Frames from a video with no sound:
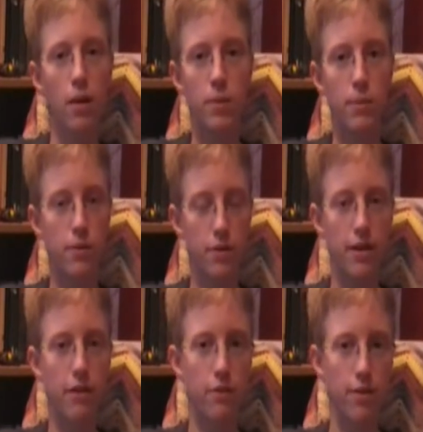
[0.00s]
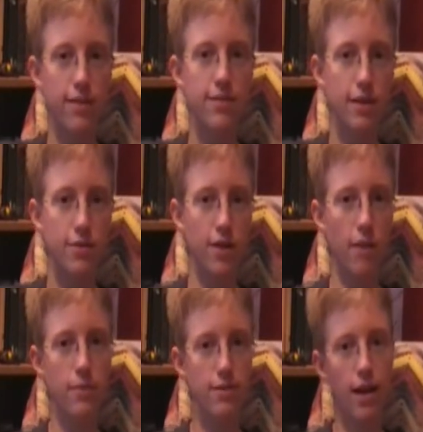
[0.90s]
People are getting really sick of
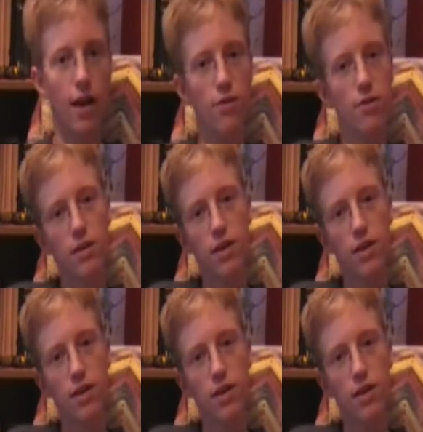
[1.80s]
zombies now.